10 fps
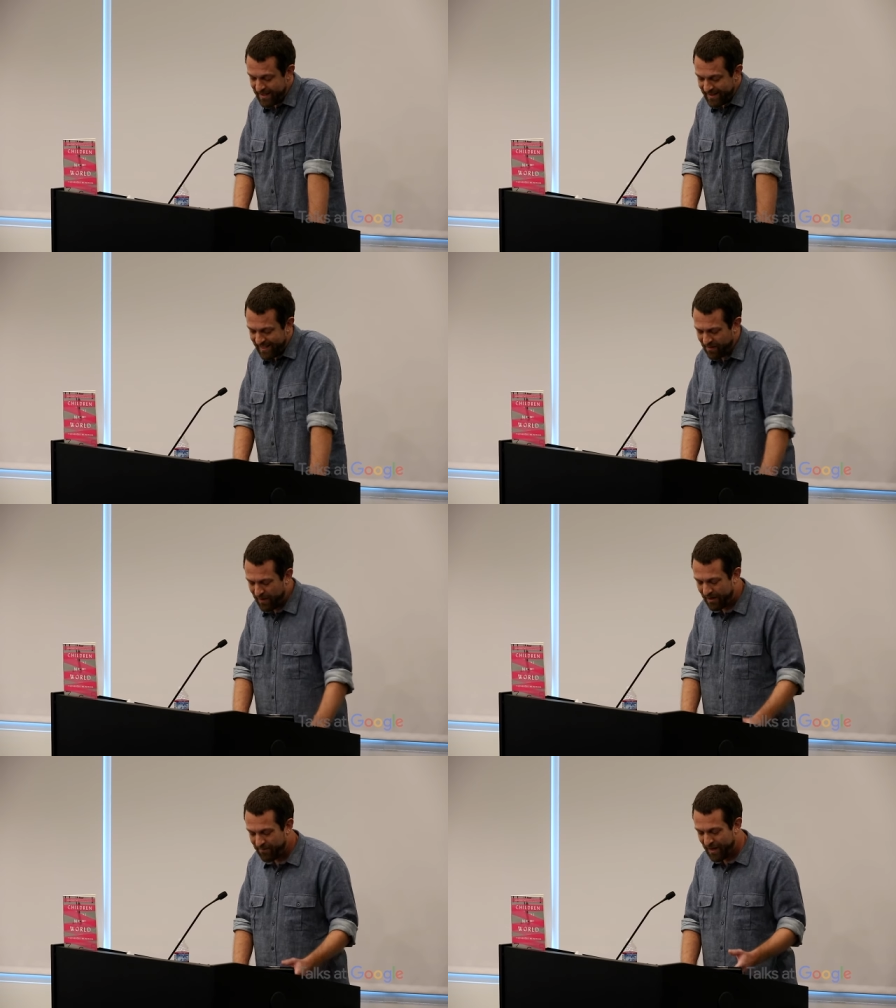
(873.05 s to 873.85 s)
Thinking
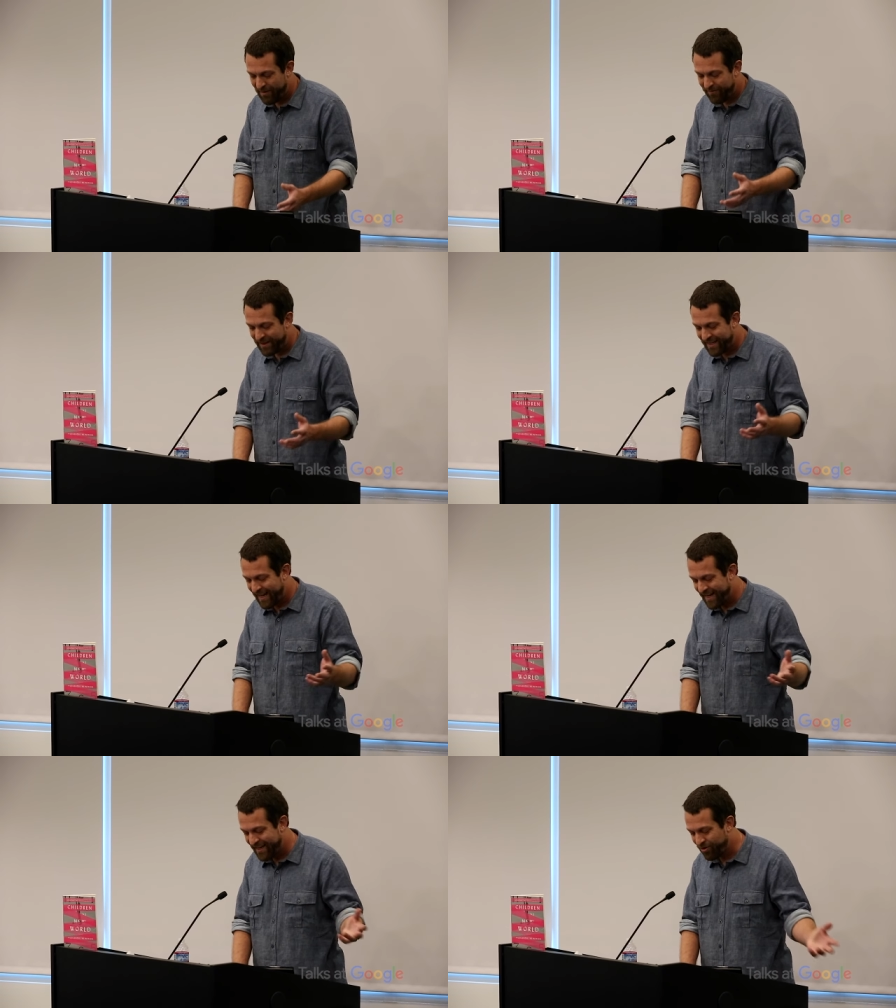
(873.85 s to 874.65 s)
about it made me feel like
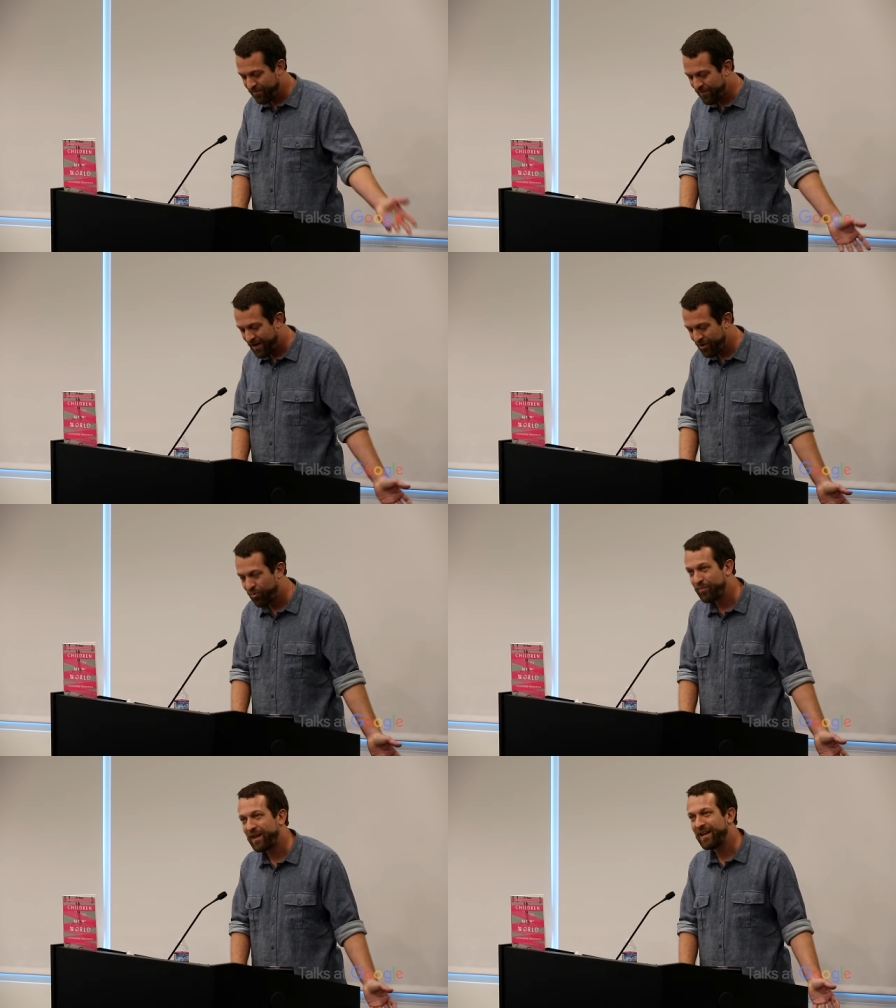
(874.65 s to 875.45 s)
Katie and her father
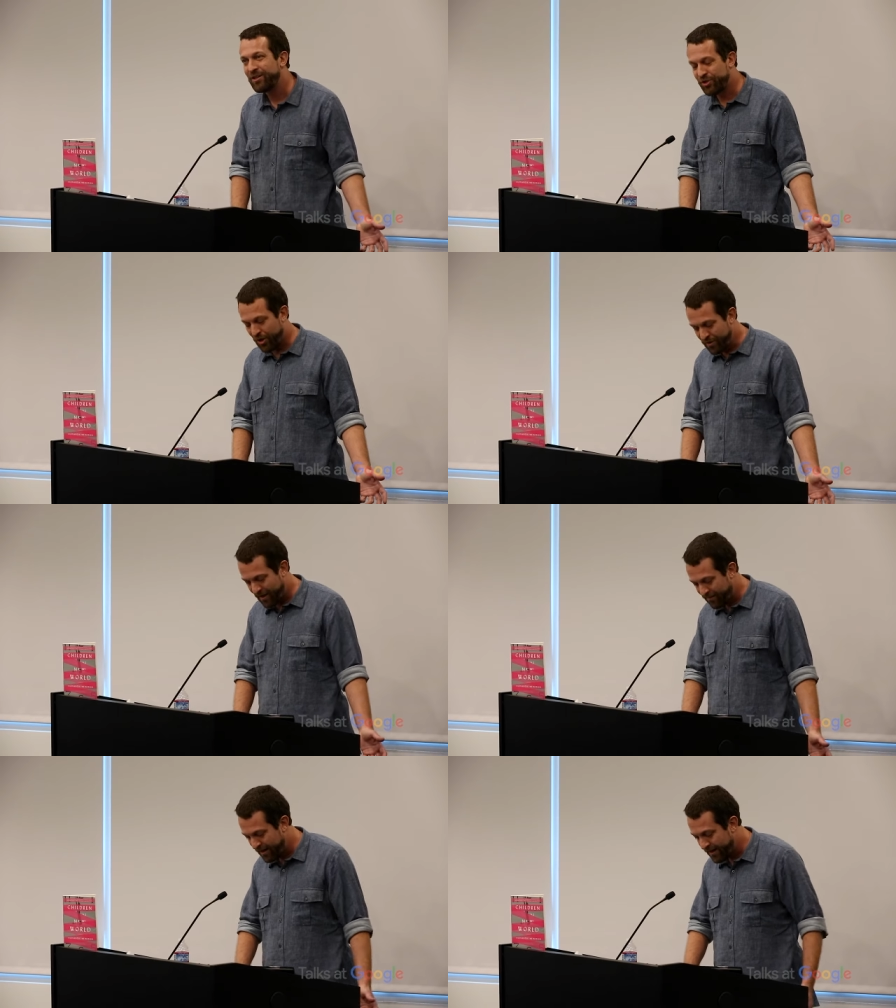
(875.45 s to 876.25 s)
were playing a joke
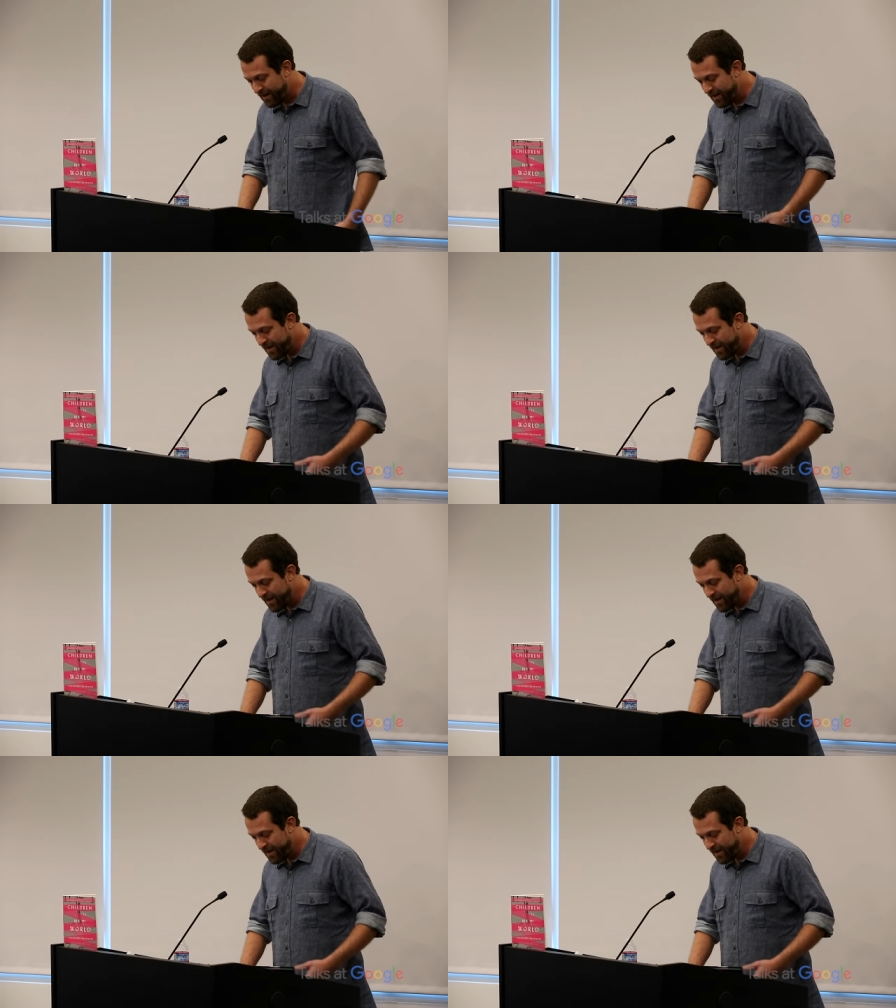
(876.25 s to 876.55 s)
on me.